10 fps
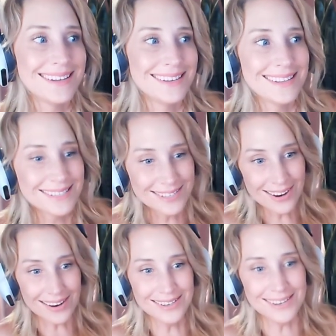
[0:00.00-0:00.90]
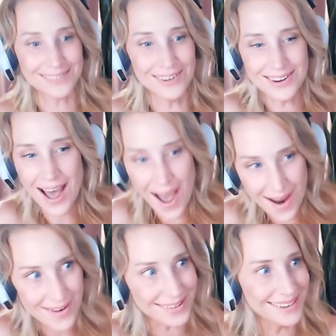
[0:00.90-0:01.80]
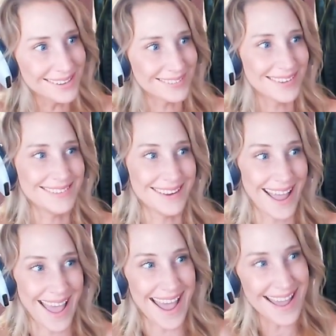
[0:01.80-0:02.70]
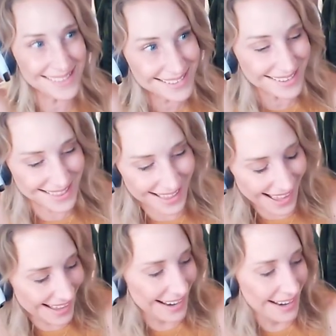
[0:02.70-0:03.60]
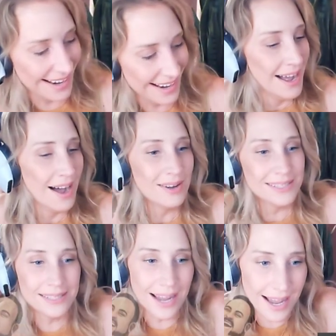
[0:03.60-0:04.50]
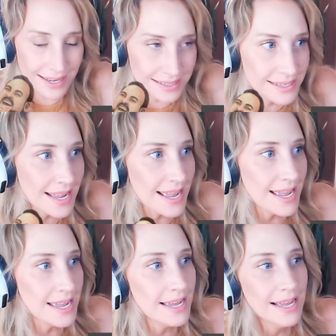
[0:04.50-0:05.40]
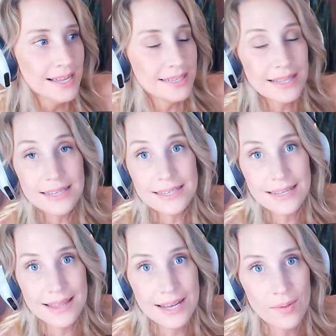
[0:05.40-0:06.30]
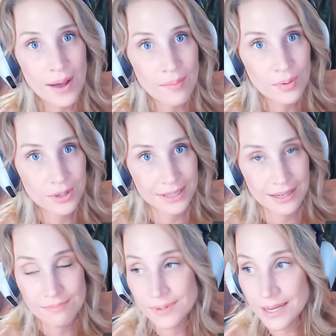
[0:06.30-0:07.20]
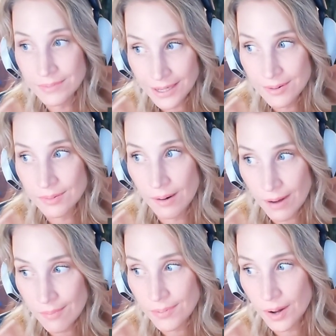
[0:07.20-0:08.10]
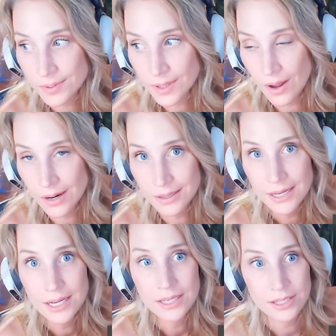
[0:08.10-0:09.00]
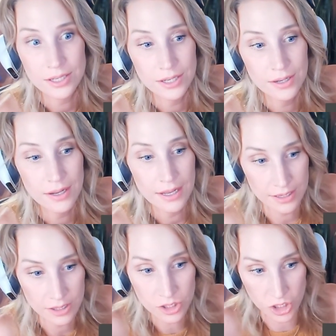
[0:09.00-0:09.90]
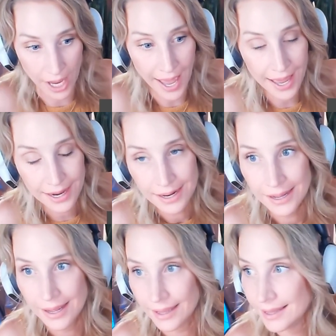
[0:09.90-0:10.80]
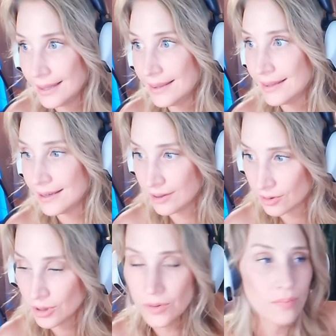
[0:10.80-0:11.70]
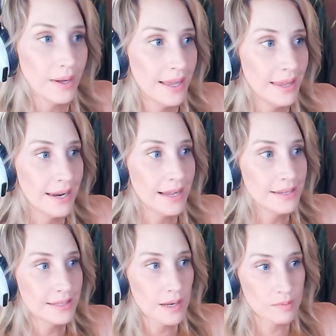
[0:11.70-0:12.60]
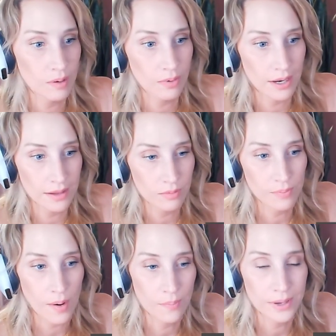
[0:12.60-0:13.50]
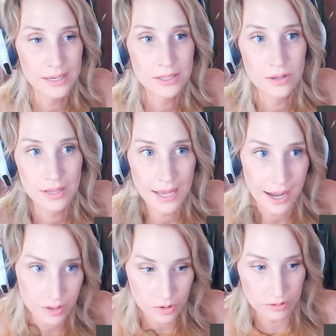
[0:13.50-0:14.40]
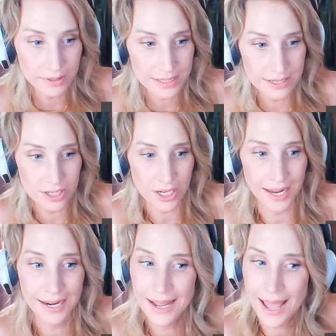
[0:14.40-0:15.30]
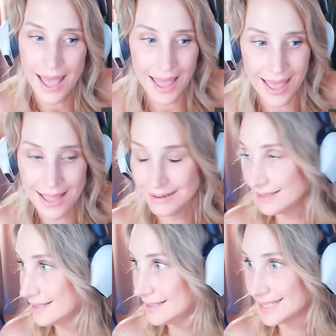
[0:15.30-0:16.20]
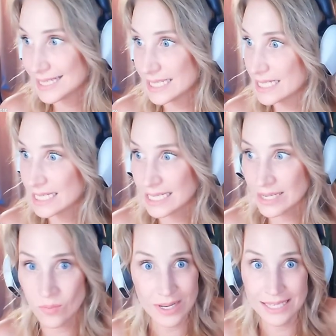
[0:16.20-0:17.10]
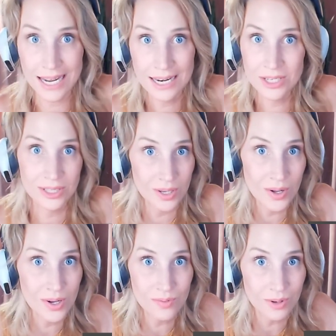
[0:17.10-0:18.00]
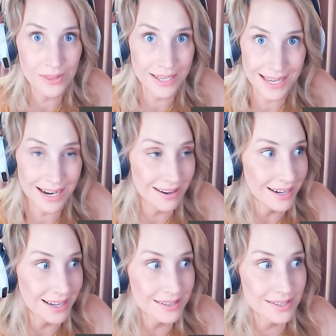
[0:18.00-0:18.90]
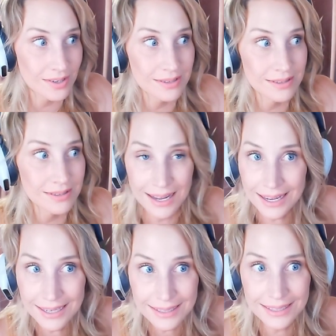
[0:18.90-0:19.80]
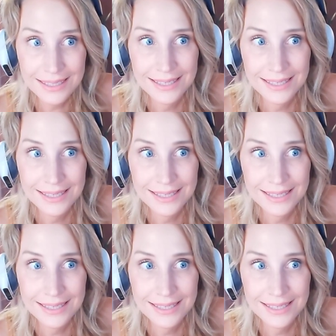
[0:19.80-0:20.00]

That's not... No, you're not supposed to answer that. Darcy! See, this is the thing about book club. Sometimes my mum pops on to chat in the group, and then other times my brother will pop into the actual written chat, and we're starting to learn what the Garrett household's like,